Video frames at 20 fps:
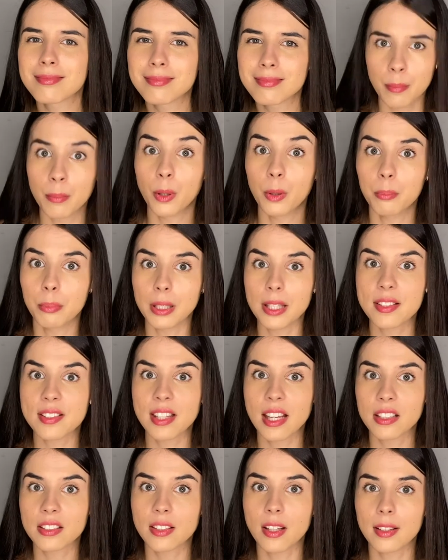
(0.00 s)
Put
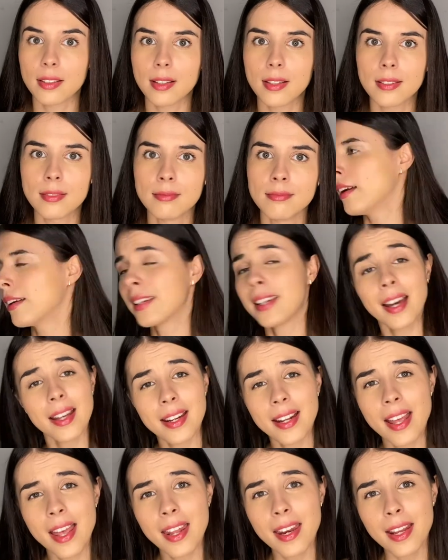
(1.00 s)
Blistex on it. Got a
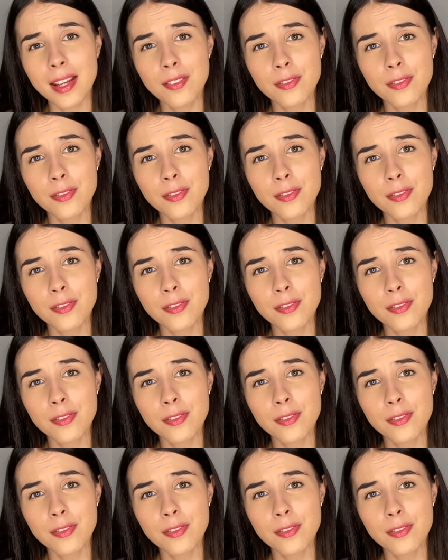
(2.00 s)
headache